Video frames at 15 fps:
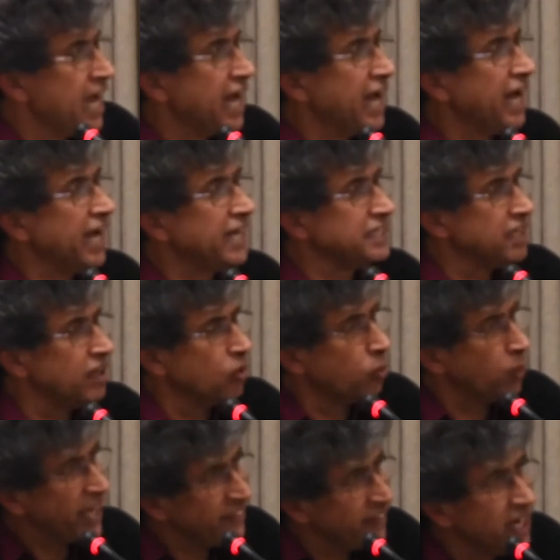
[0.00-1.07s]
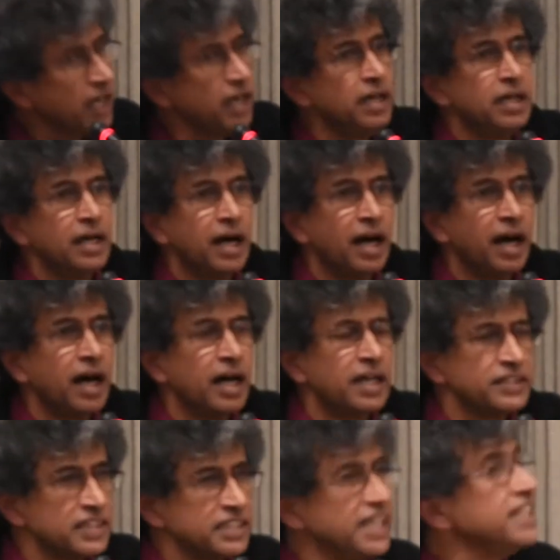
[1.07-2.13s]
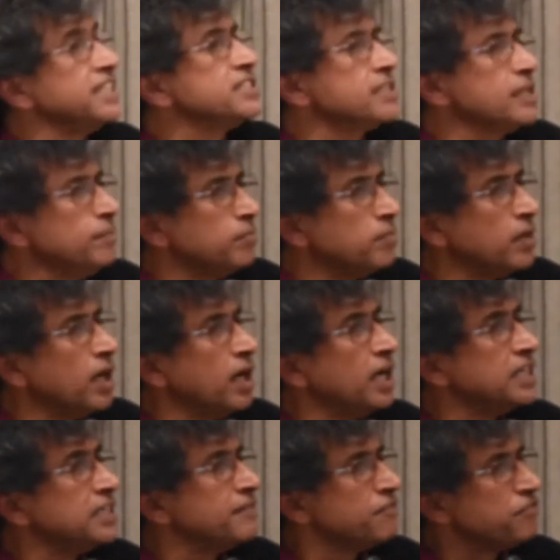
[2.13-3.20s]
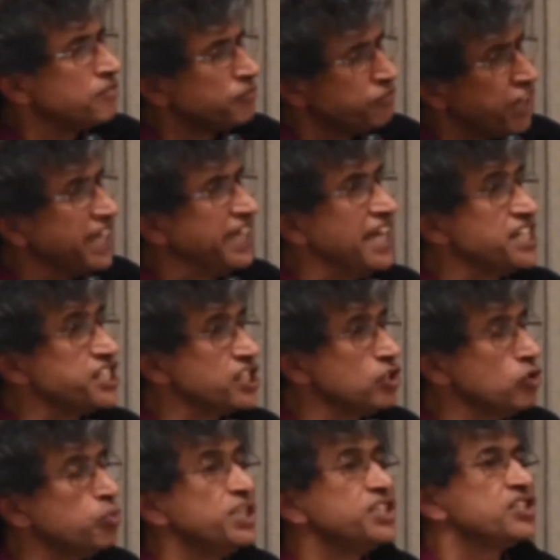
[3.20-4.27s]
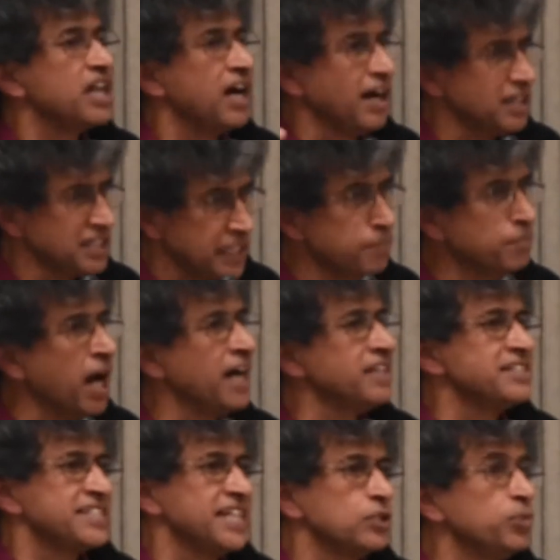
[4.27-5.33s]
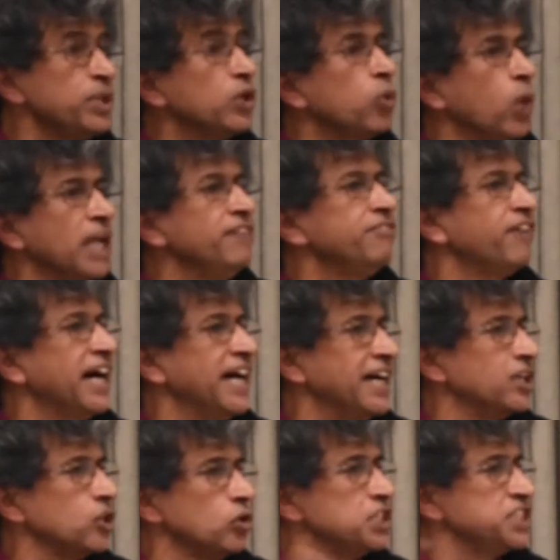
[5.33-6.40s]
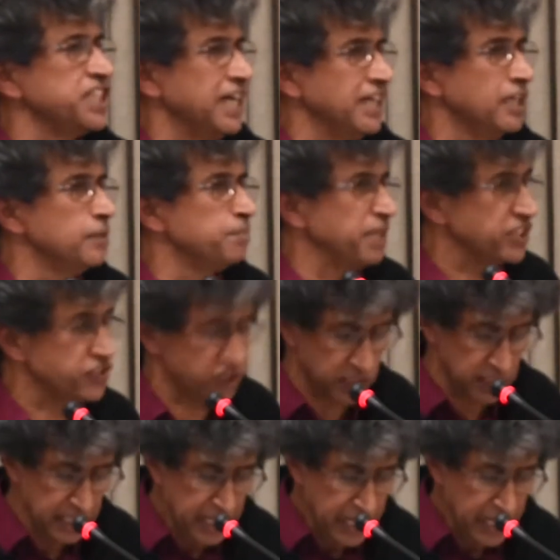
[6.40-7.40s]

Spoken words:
and whether there is a variation which demands that we qualify our general picture.